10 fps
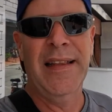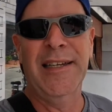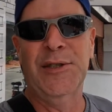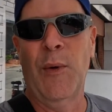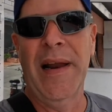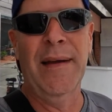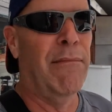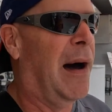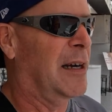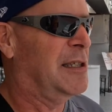Like 20
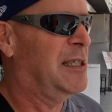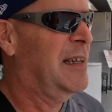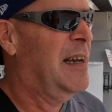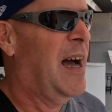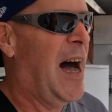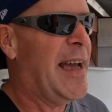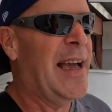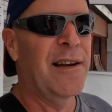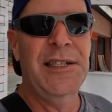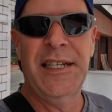bucks. I
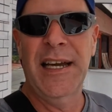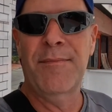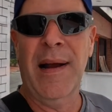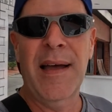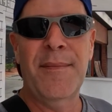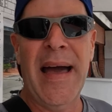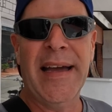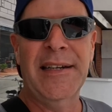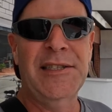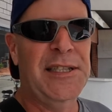guarantee you, probably
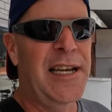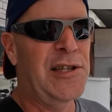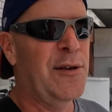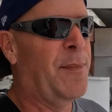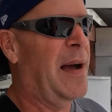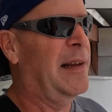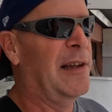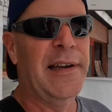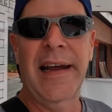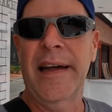back in the States, you're
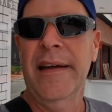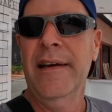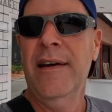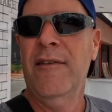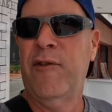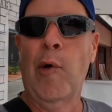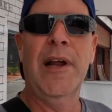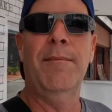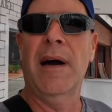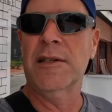probably looking at
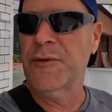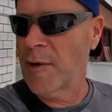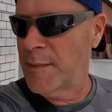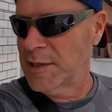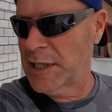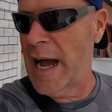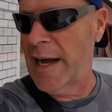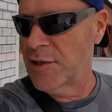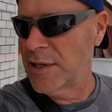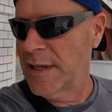40 bucks for a
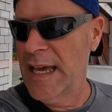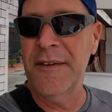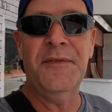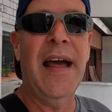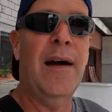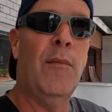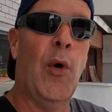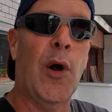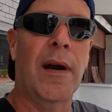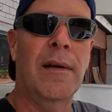massage, if not
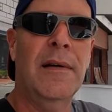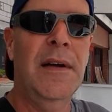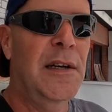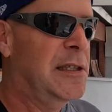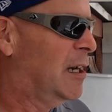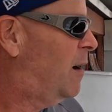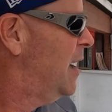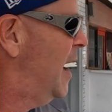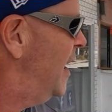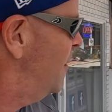more. So
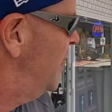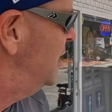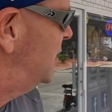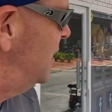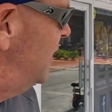anyways,